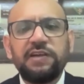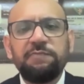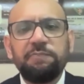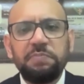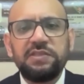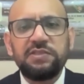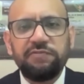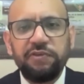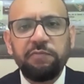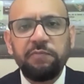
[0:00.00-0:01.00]
piece of
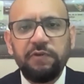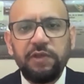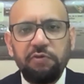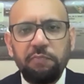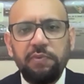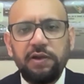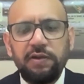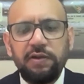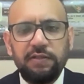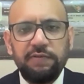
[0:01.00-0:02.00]
equipment
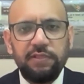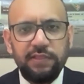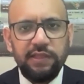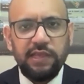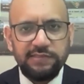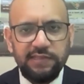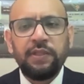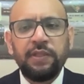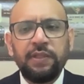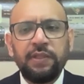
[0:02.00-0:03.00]
will they accept.
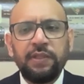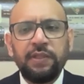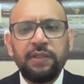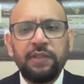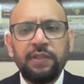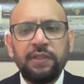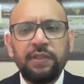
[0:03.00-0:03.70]
In that case,